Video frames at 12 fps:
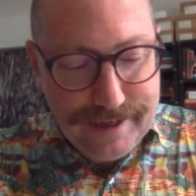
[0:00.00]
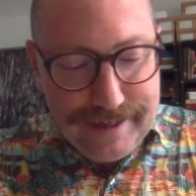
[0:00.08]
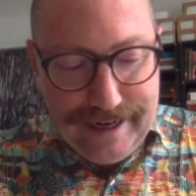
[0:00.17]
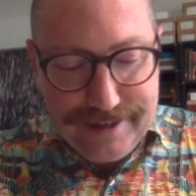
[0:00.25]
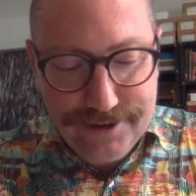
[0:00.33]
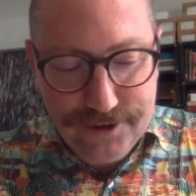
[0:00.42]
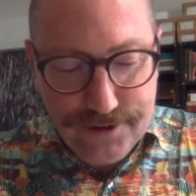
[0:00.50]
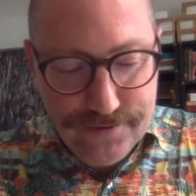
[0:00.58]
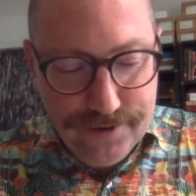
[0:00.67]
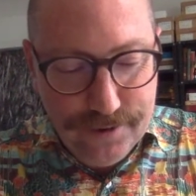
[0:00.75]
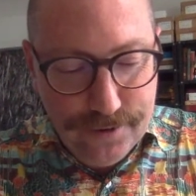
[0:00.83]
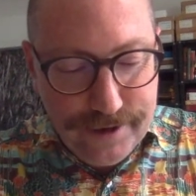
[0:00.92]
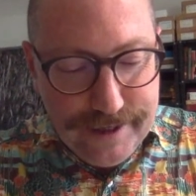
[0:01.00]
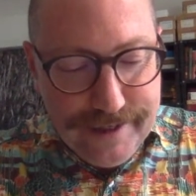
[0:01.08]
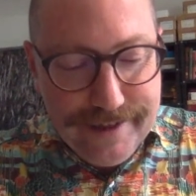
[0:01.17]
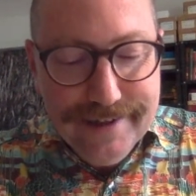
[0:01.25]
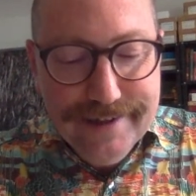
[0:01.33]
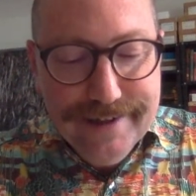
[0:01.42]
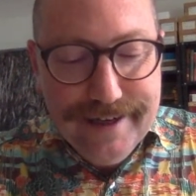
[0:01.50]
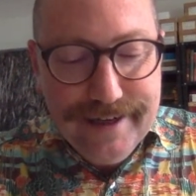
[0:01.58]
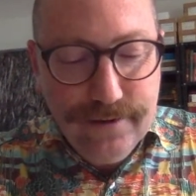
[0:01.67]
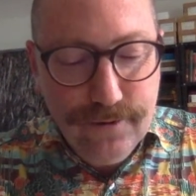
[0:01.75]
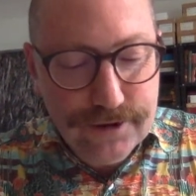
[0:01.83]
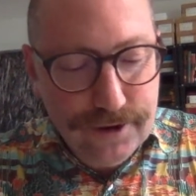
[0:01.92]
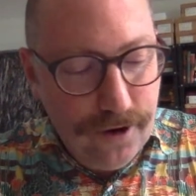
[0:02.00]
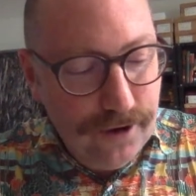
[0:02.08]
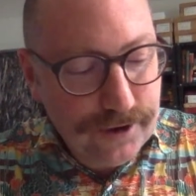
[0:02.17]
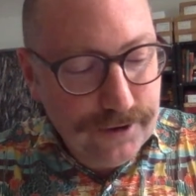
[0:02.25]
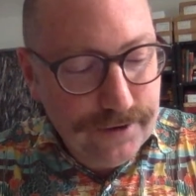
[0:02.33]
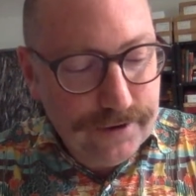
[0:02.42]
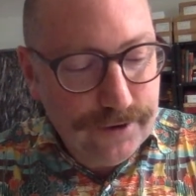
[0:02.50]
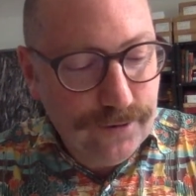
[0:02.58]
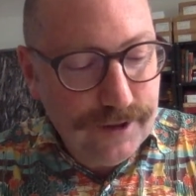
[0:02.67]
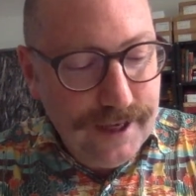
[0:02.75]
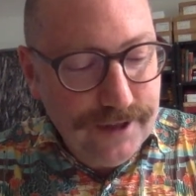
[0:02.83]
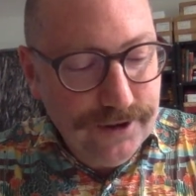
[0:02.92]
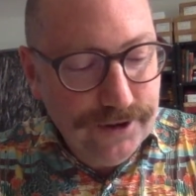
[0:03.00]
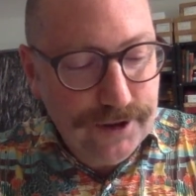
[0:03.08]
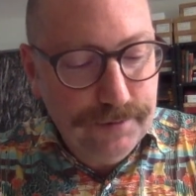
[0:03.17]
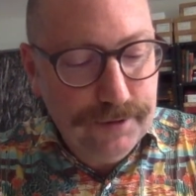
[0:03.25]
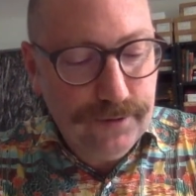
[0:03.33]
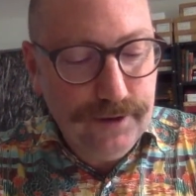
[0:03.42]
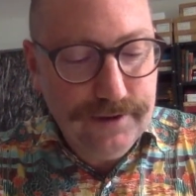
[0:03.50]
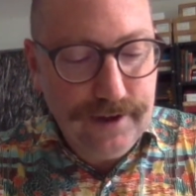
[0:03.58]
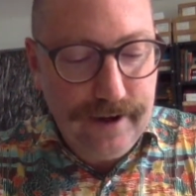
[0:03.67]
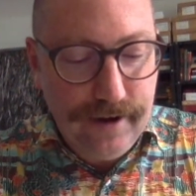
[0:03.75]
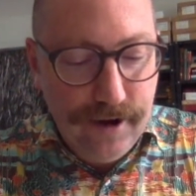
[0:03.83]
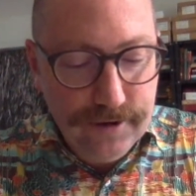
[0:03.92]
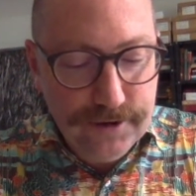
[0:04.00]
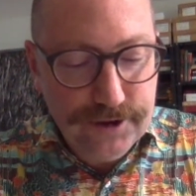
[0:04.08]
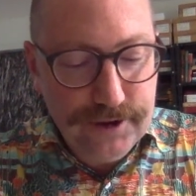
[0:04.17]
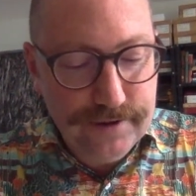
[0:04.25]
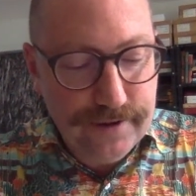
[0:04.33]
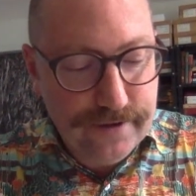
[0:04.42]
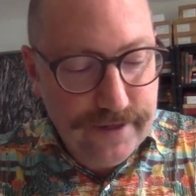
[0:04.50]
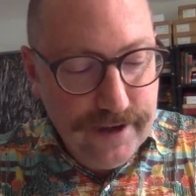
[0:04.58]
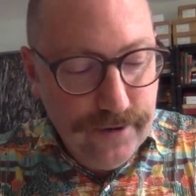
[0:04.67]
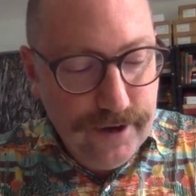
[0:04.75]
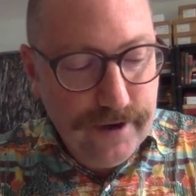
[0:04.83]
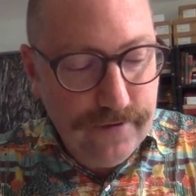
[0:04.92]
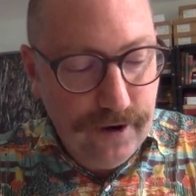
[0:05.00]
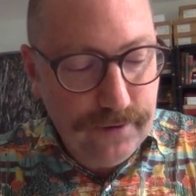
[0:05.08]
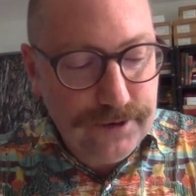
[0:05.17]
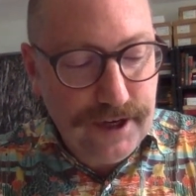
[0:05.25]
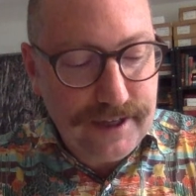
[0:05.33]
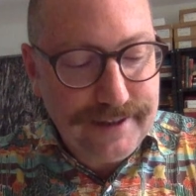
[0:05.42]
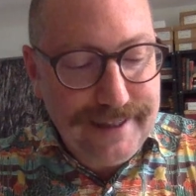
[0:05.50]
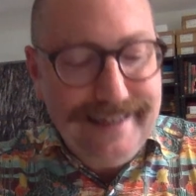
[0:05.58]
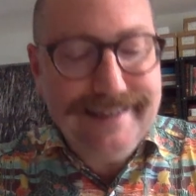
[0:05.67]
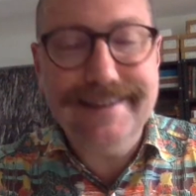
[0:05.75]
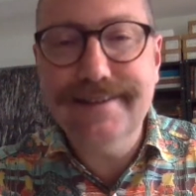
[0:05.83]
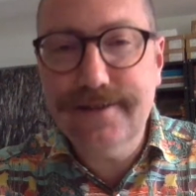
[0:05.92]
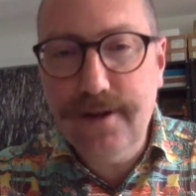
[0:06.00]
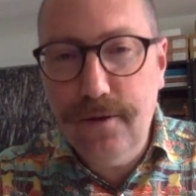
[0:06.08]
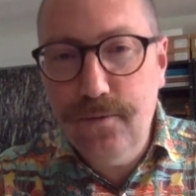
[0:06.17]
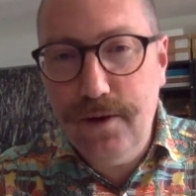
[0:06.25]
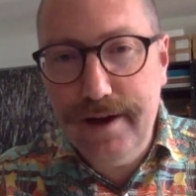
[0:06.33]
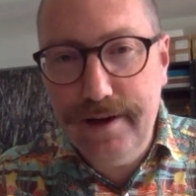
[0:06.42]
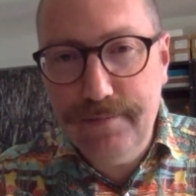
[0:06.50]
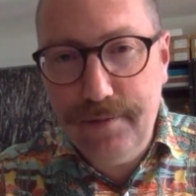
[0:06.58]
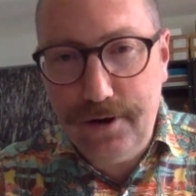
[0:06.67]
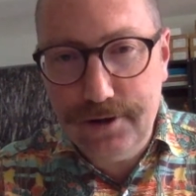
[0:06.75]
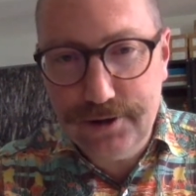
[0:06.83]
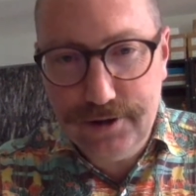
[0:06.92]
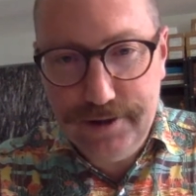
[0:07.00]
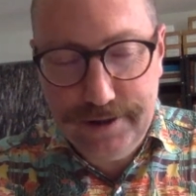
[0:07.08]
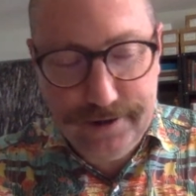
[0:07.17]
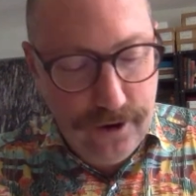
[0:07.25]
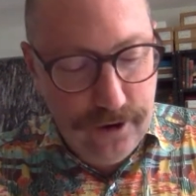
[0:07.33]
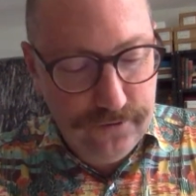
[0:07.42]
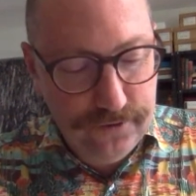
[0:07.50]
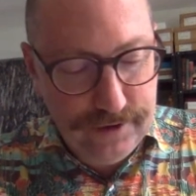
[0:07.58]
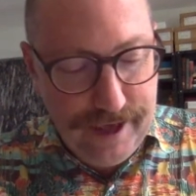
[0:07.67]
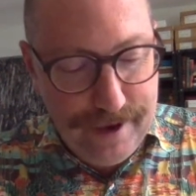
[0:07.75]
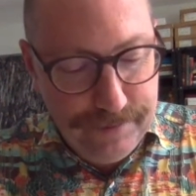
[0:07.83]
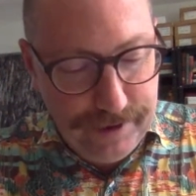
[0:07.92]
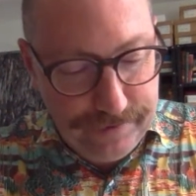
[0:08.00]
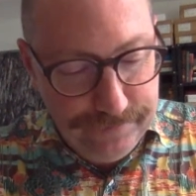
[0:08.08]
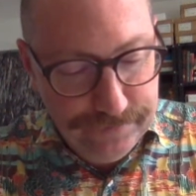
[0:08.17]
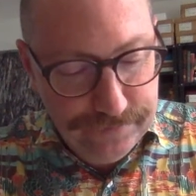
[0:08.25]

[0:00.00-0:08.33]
klassische Philologie, in order to argue that the relationship between psychology and the theory of objects is in some way partially overlapping.